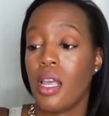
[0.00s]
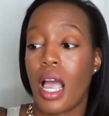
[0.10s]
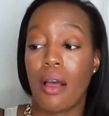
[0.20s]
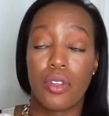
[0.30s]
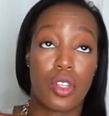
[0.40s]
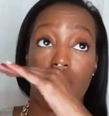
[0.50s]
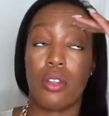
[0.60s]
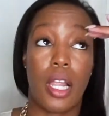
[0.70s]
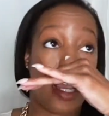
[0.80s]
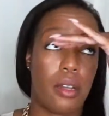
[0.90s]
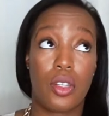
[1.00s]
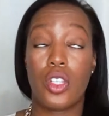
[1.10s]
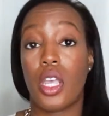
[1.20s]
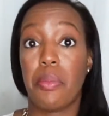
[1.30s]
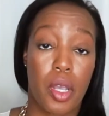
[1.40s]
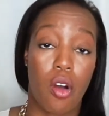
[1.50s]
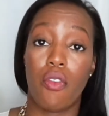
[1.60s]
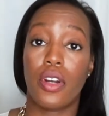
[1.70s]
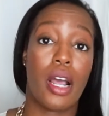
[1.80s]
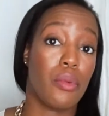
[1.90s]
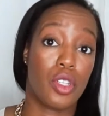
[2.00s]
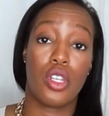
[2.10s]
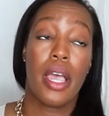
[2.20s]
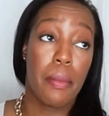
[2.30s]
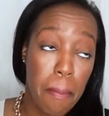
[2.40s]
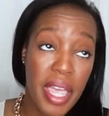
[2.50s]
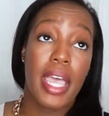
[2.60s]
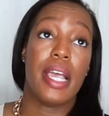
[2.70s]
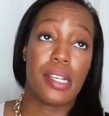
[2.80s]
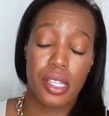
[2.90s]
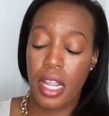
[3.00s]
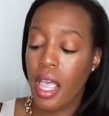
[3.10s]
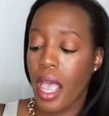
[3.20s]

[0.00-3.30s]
I was just like skipping over, and I was pissed.